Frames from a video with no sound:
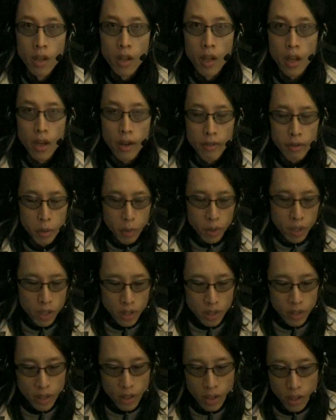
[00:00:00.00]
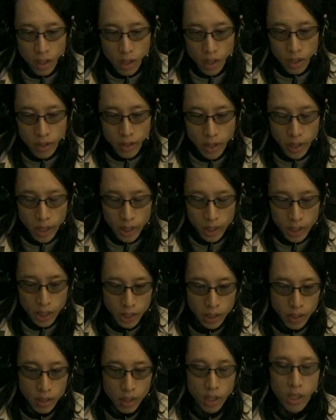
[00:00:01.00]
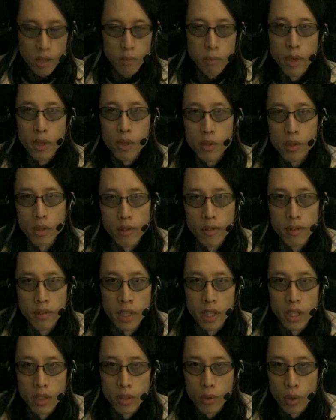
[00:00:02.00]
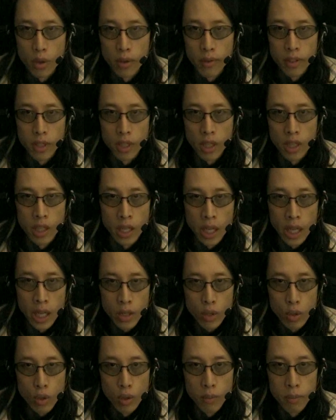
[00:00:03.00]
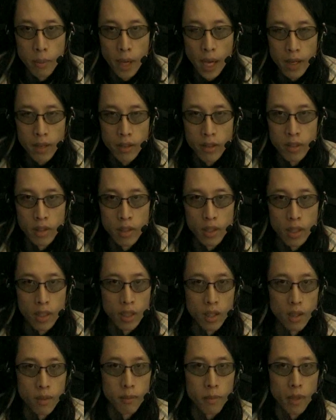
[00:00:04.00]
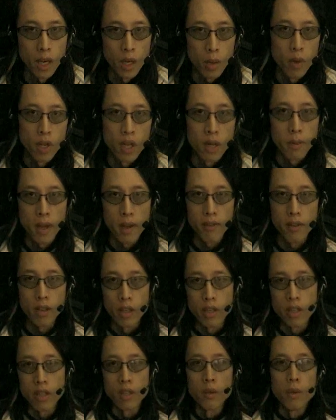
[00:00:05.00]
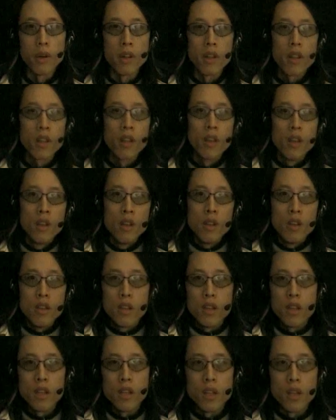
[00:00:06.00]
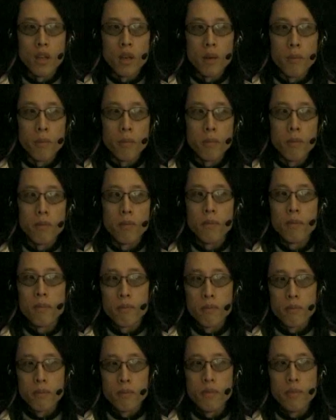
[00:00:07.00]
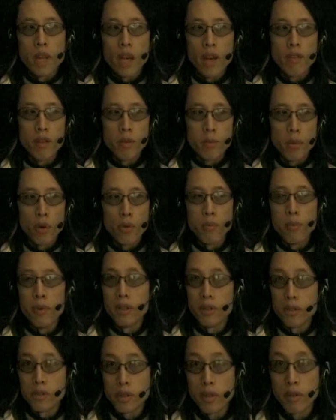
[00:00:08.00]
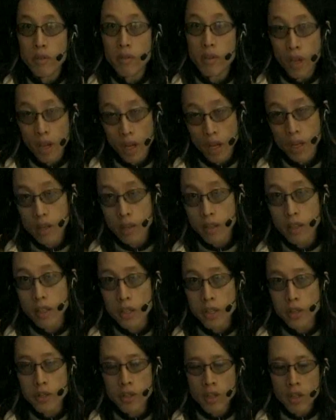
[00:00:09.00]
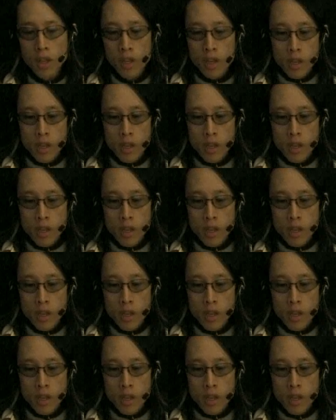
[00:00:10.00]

Hey everyone. Uh, today I'd like to talk about sort of an sort of a, uh, an age-old battle um, that I wind up having to deal with, um, having both been a student and a teacher.